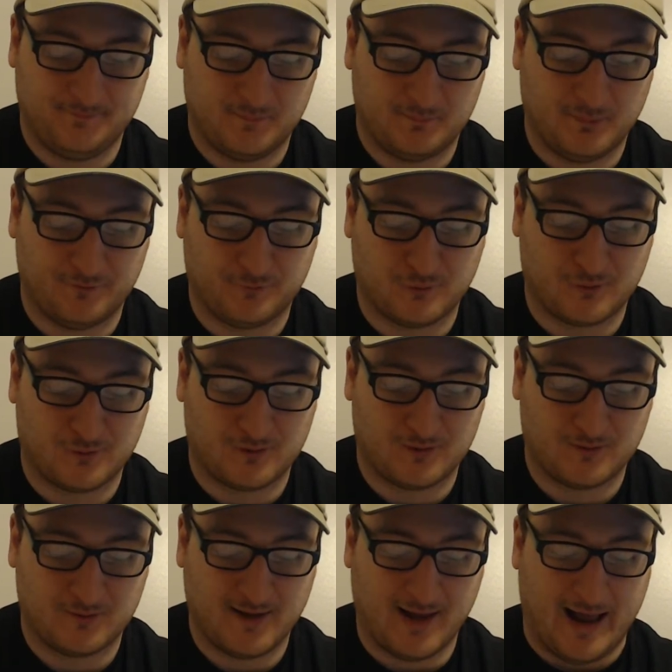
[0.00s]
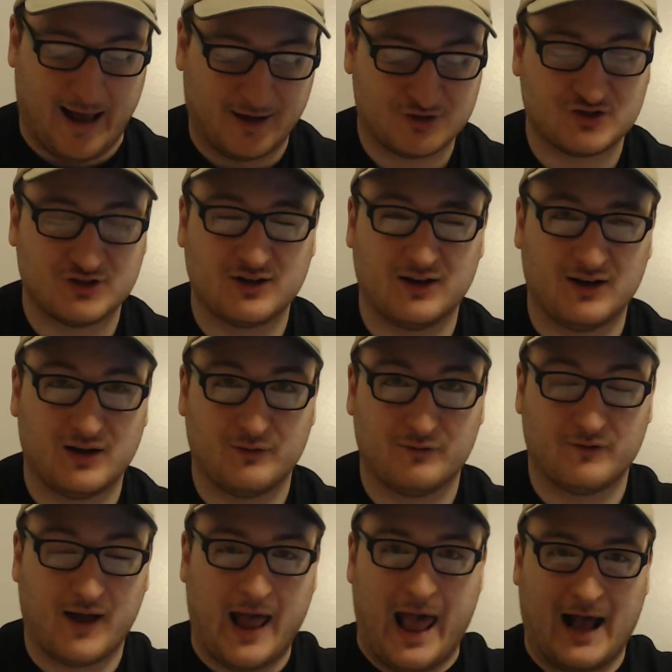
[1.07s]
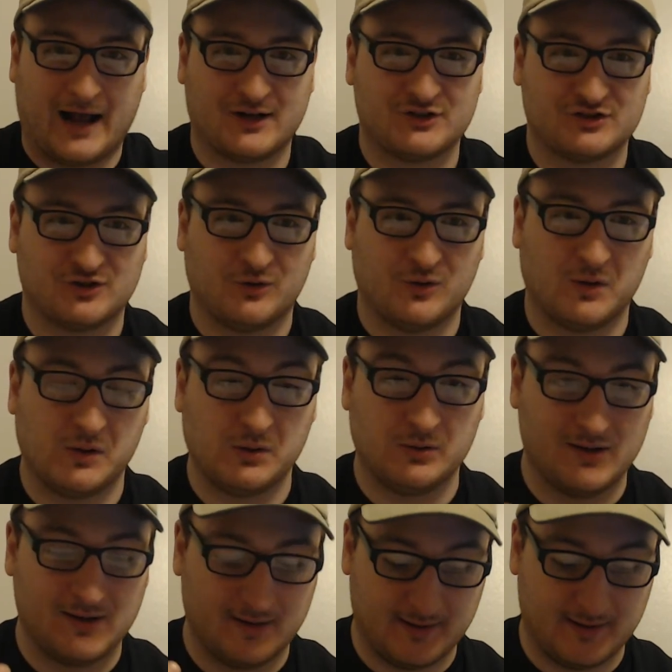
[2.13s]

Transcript: before the action of actual